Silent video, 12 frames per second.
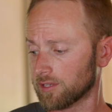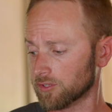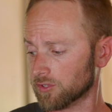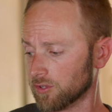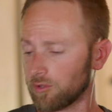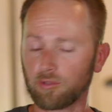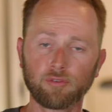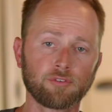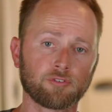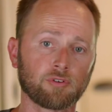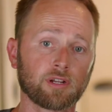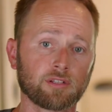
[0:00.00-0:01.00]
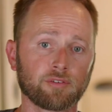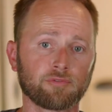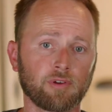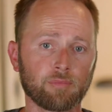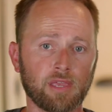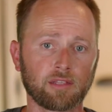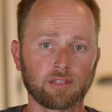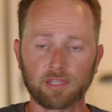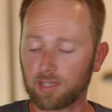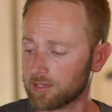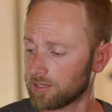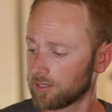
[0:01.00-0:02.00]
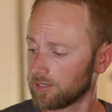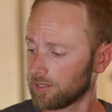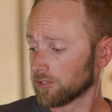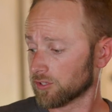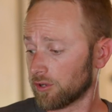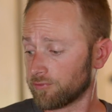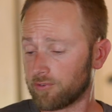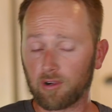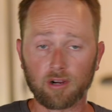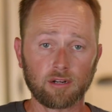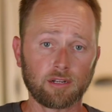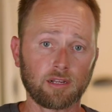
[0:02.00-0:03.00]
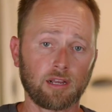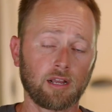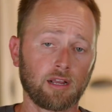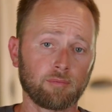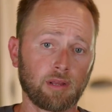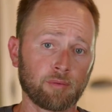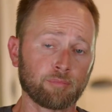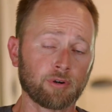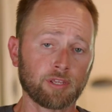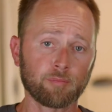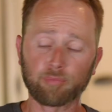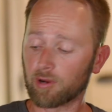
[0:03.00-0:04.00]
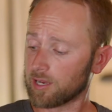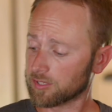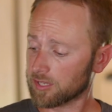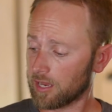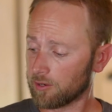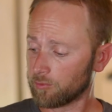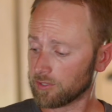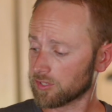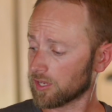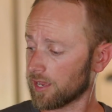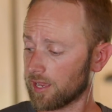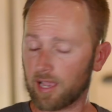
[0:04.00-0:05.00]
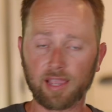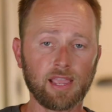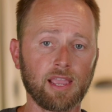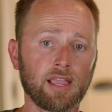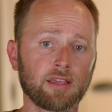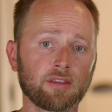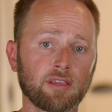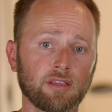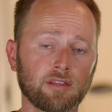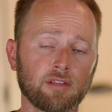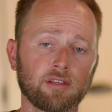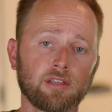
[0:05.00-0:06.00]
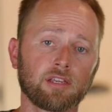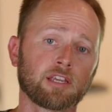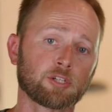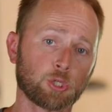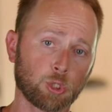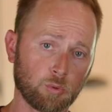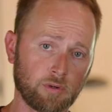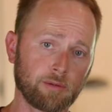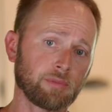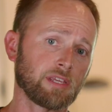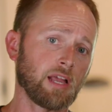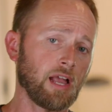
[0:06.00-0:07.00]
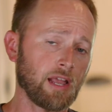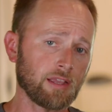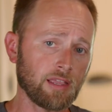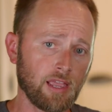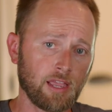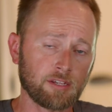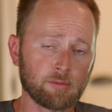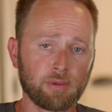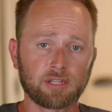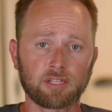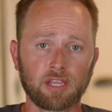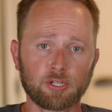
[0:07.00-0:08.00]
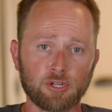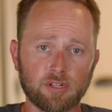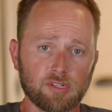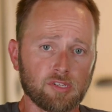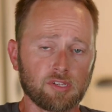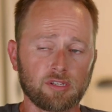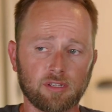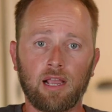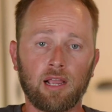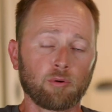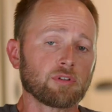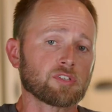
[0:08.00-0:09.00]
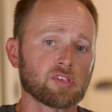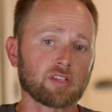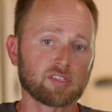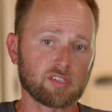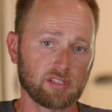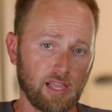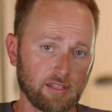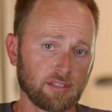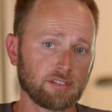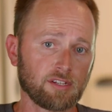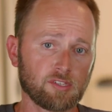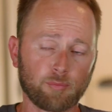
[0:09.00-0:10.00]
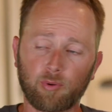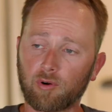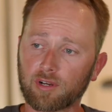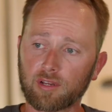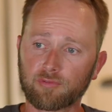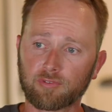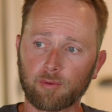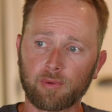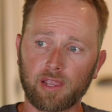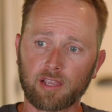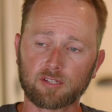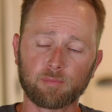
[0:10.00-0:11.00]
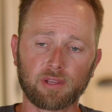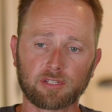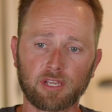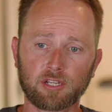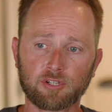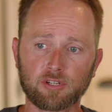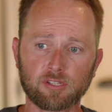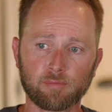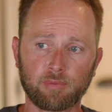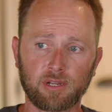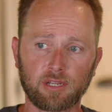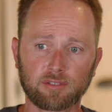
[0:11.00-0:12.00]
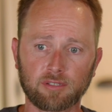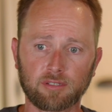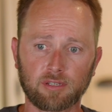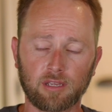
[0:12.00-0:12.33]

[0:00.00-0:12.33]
is sold directly from that link. So far, I'm pretty impressed. I will say I had extremely high expectations. I was slightly disappointed from my expectations, but